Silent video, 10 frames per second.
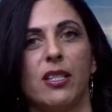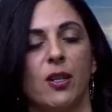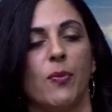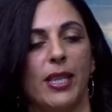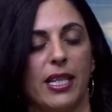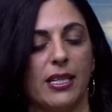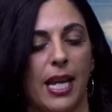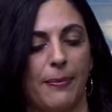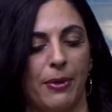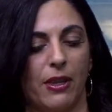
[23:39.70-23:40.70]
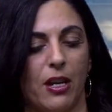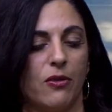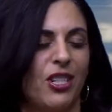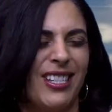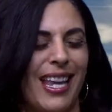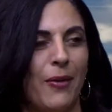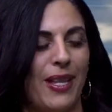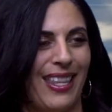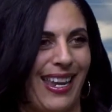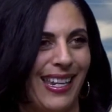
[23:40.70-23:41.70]
assume with this type of loan, just like
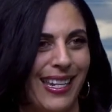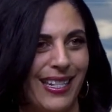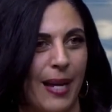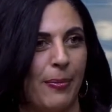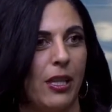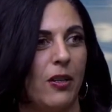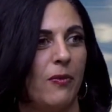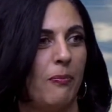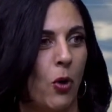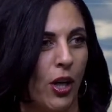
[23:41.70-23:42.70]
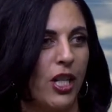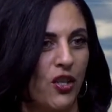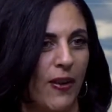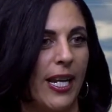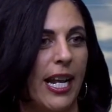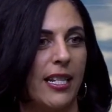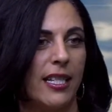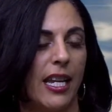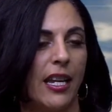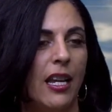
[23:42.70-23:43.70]
with any type of loan, mortgage
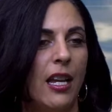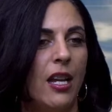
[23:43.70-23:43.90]
financing,